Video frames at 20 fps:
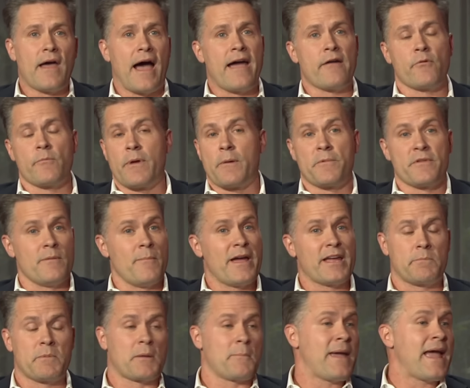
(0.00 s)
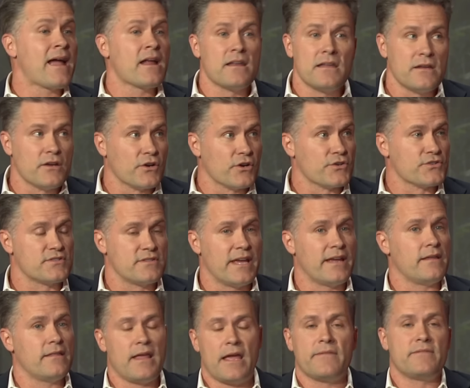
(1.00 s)
I remember the Mike McMahon years.
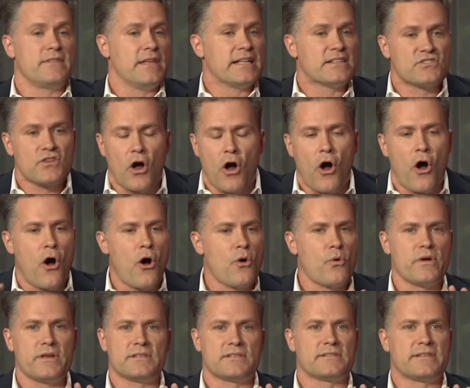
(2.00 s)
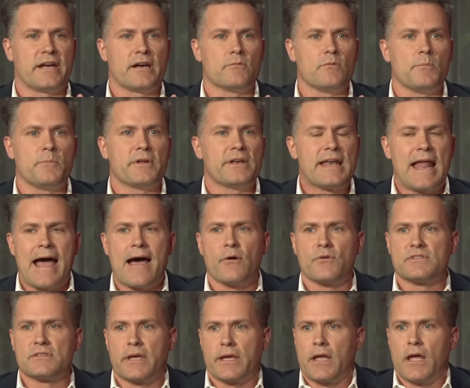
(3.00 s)
They, it, it's always terrible, but
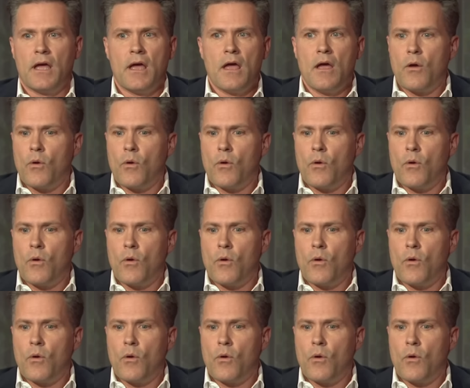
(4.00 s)
now it's like